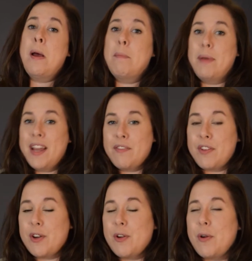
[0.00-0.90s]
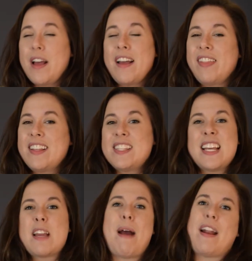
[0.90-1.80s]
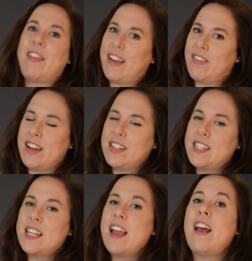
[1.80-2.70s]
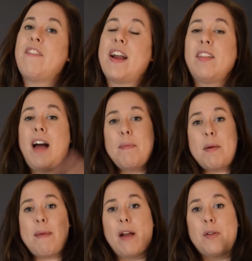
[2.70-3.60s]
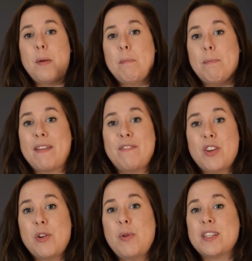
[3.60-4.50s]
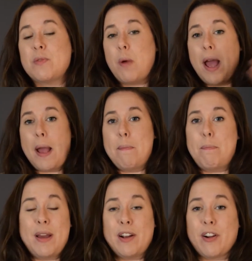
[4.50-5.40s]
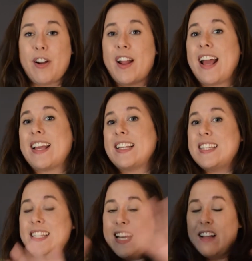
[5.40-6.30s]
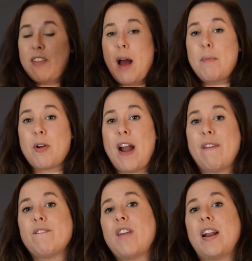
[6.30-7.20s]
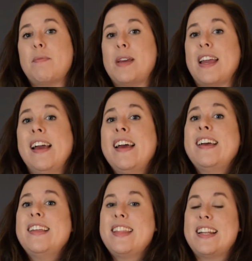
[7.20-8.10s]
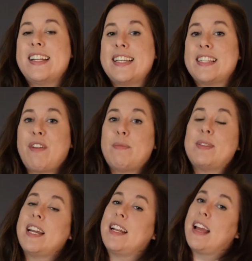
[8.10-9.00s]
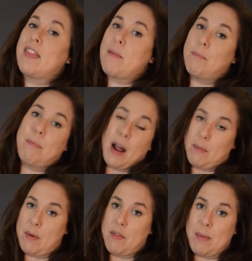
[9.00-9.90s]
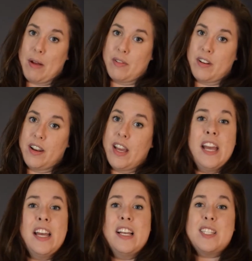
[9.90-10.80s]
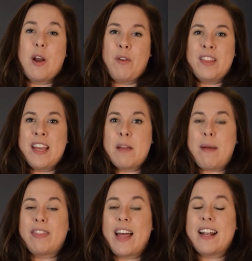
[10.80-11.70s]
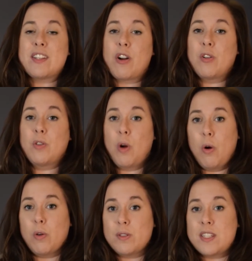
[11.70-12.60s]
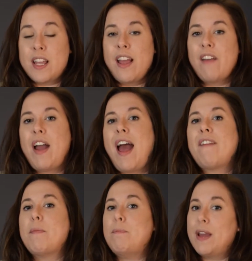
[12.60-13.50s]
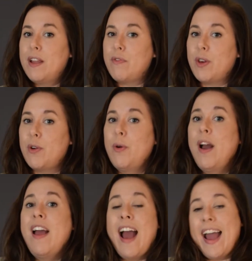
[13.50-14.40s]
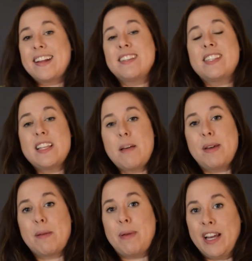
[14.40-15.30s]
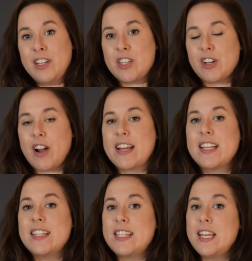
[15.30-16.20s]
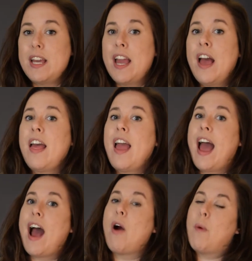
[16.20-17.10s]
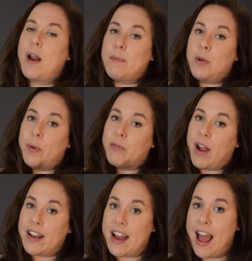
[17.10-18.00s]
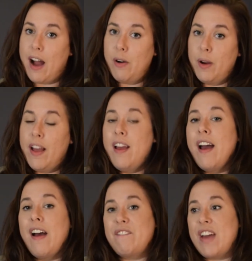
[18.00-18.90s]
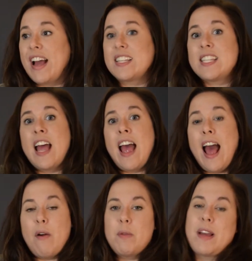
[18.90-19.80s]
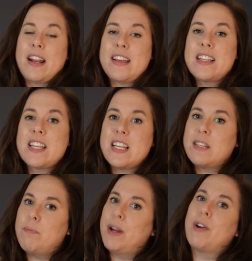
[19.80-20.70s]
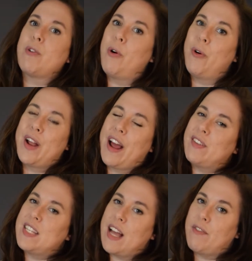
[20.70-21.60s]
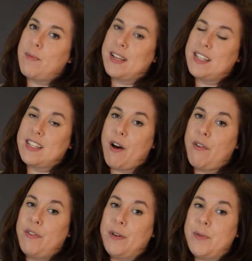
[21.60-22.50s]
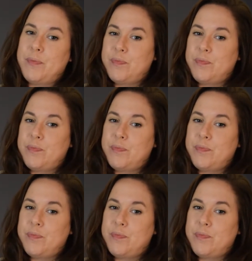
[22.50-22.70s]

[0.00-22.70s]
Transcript: Big view, let's think about it like this. If I climb a mountain, my view is way bigger and I can see a lot more out in front of me than it is if I'm standing at the bottom of a mountain. So if we think about that as our goals, if I have a big view, I can see the big picture. I can see how what I'm doing right now affects how I'm going to get to this bigger goal that I've set for myself.